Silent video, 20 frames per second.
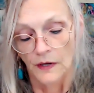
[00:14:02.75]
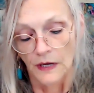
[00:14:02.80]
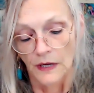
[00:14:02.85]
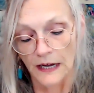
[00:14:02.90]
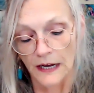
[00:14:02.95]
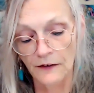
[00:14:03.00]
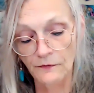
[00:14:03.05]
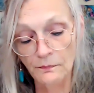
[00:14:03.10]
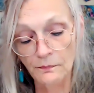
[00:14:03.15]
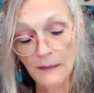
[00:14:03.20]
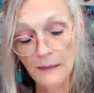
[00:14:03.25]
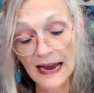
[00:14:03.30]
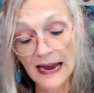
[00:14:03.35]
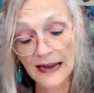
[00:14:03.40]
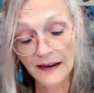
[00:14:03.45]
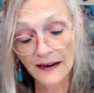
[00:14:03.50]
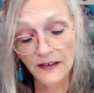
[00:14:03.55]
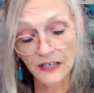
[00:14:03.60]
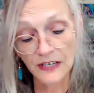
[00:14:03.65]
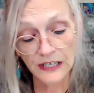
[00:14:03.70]
If
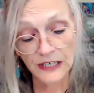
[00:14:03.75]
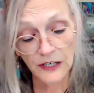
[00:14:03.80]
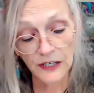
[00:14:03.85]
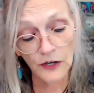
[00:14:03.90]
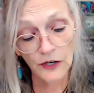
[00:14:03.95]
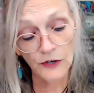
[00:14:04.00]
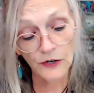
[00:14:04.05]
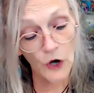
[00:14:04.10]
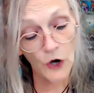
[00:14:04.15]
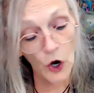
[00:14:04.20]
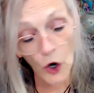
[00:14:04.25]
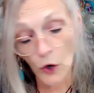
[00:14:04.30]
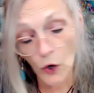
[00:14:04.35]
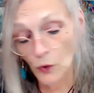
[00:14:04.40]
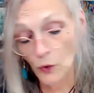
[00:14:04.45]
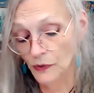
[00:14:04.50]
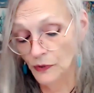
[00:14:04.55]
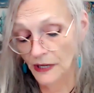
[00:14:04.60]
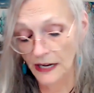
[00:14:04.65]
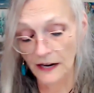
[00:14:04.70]
man killed
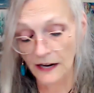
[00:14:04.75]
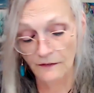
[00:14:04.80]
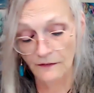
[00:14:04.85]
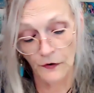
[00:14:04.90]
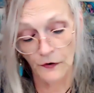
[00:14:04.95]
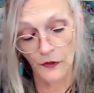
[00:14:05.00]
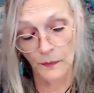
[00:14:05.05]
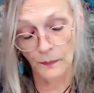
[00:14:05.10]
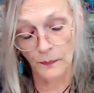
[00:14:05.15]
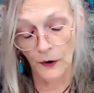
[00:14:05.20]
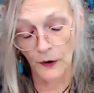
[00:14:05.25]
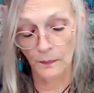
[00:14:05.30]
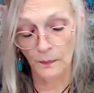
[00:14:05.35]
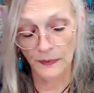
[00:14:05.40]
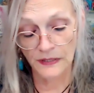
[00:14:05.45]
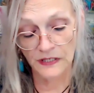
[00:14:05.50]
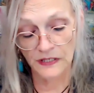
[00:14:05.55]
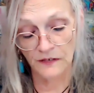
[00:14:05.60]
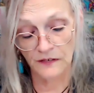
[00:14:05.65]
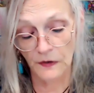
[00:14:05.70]
only for the
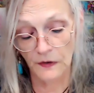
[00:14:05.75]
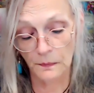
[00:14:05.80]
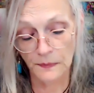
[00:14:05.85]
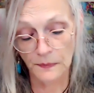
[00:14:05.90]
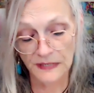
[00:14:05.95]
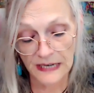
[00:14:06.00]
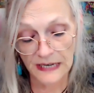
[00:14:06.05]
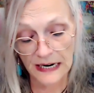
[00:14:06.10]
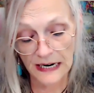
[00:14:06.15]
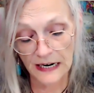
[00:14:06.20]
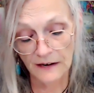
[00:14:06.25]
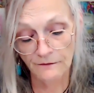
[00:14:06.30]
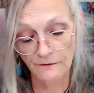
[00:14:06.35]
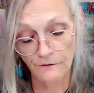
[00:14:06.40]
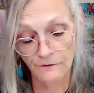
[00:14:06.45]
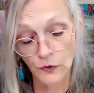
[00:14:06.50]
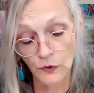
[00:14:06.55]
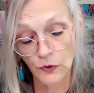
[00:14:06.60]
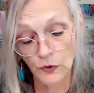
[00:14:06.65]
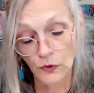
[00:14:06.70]
purpose of obtaining
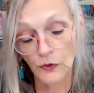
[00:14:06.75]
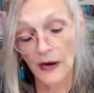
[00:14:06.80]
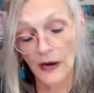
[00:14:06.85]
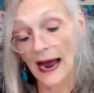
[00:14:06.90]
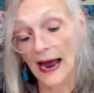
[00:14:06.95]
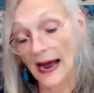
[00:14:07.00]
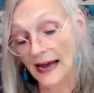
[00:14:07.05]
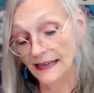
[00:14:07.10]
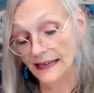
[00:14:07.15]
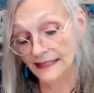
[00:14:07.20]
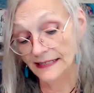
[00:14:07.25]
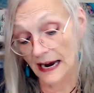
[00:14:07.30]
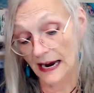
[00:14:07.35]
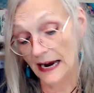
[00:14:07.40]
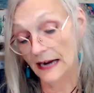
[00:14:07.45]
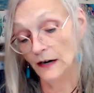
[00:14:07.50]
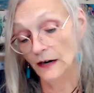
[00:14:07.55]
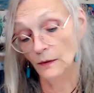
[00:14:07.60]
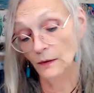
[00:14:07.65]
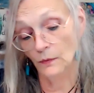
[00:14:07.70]
food, as
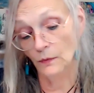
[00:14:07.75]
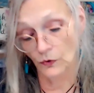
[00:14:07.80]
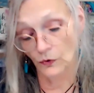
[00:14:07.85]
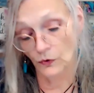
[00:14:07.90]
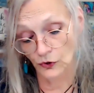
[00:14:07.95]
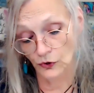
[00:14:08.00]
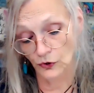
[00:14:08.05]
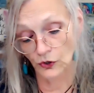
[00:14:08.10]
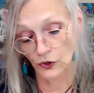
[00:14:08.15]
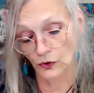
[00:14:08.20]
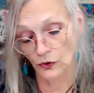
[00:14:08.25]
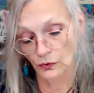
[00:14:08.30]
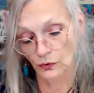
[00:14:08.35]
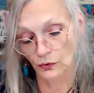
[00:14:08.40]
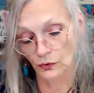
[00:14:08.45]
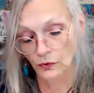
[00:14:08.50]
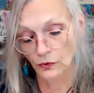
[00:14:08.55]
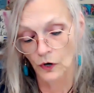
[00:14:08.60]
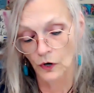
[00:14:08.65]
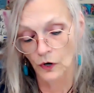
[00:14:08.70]
animals do,